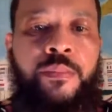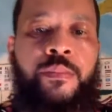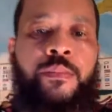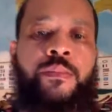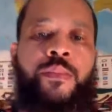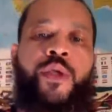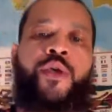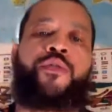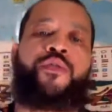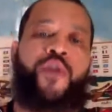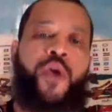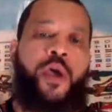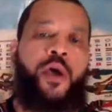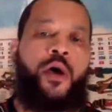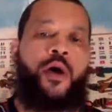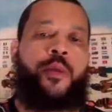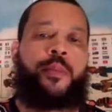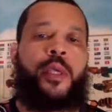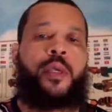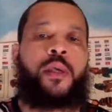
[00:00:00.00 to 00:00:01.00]
You
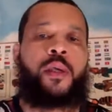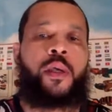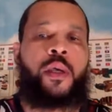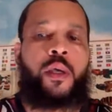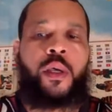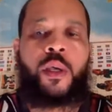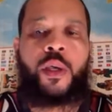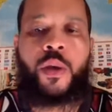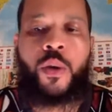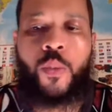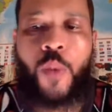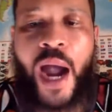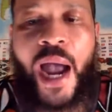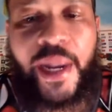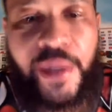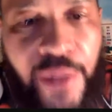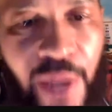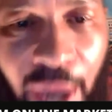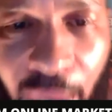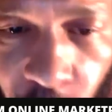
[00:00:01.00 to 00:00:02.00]
feel me?
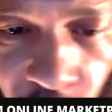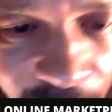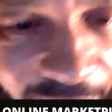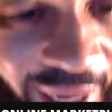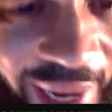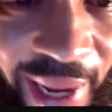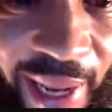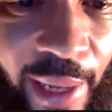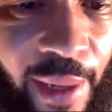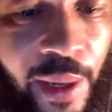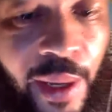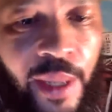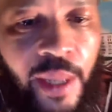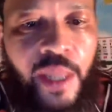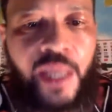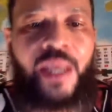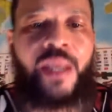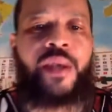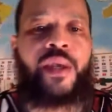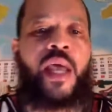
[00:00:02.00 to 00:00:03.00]
Right there when they
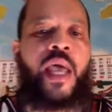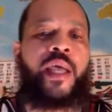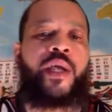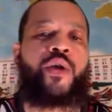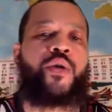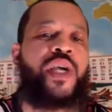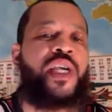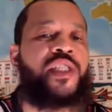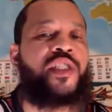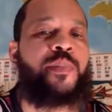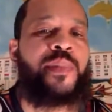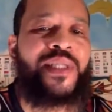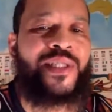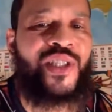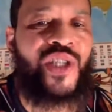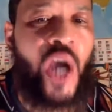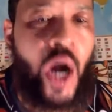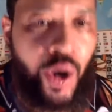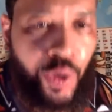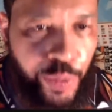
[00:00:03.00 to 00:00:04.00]
eating their Christmas
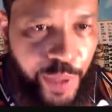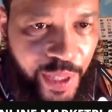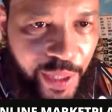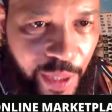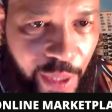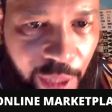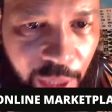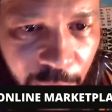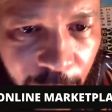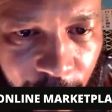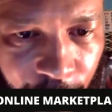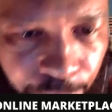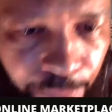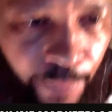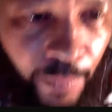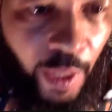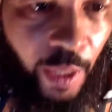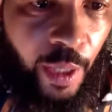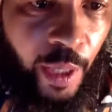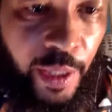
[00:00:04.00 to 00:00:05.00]
turkey.
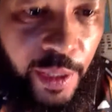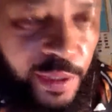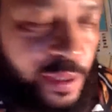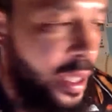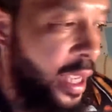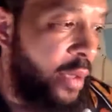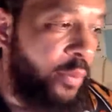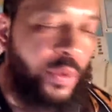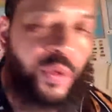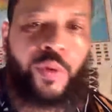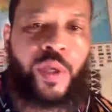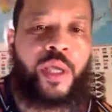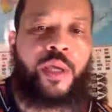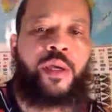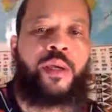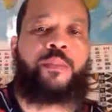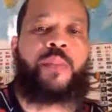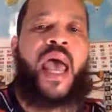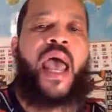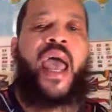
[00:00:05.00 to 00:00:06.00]
You understand? When you eating
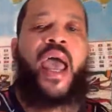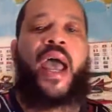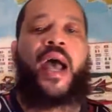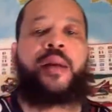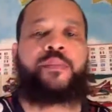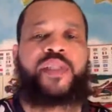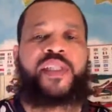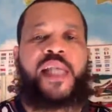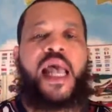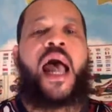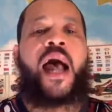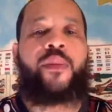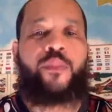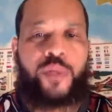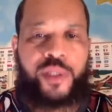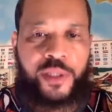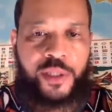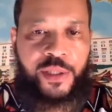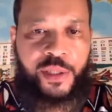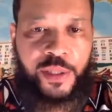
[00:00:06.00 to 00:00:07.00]
them ham
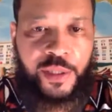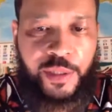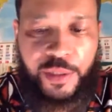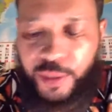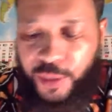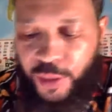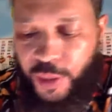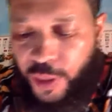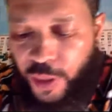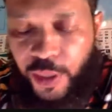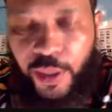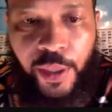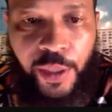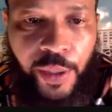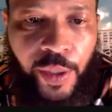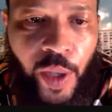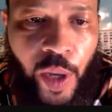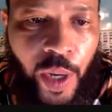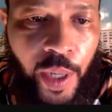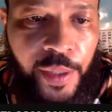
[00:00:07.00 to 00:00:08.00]
sandwiches.
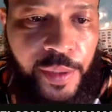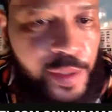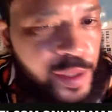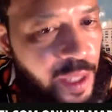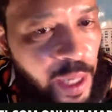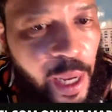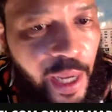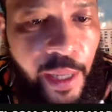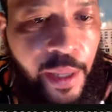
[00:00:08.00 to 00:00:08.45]
You understand?